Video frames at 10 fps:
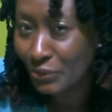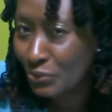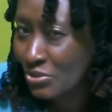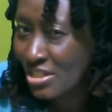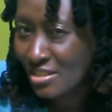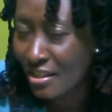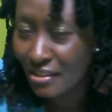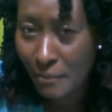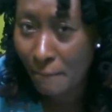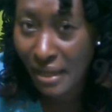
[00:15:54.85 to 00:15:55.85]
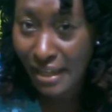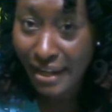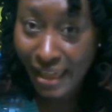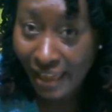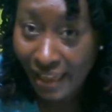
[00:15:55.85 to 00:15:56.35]
oh, she's on the
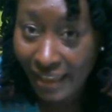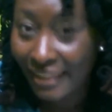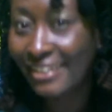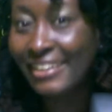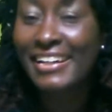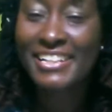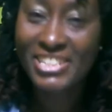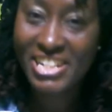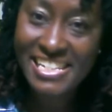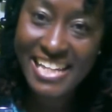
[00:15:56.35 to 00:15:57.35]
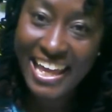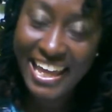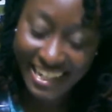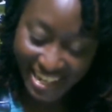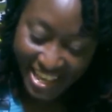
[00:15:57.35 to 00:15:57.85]
money, just
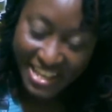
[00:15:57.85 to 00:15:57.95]
saying.